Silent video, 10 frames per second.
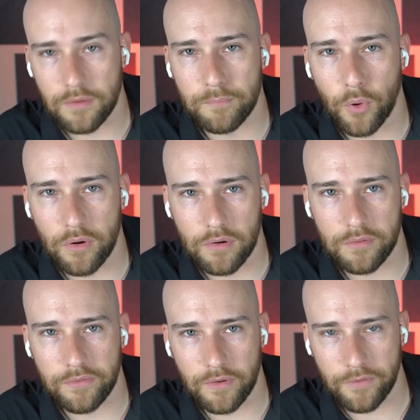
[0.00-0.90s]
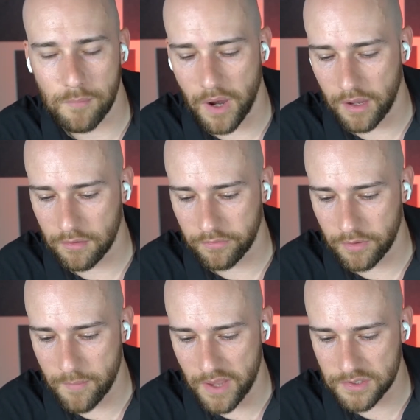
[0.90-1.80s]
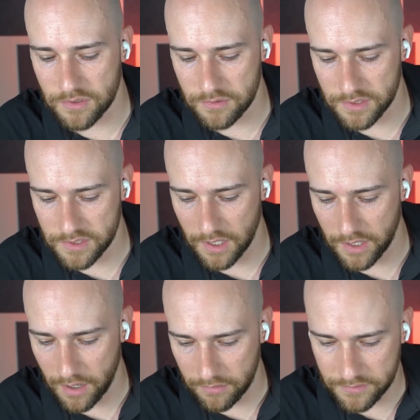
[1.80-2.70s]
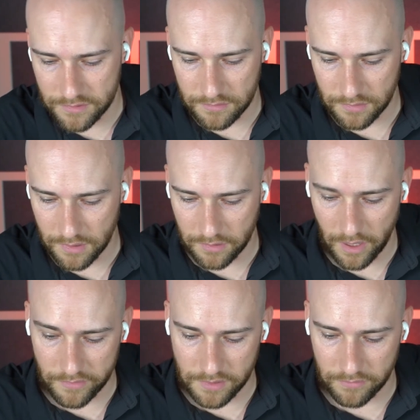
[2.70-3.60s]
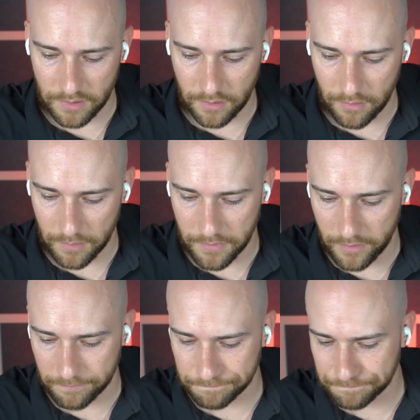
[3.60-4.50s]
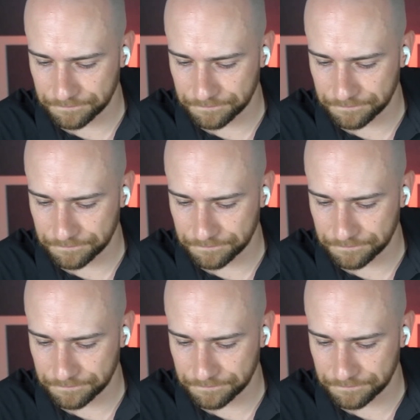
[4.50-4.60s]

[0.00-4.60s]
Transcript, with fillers: the border of Vermont over on the Massachusetts side. How's everything going up there?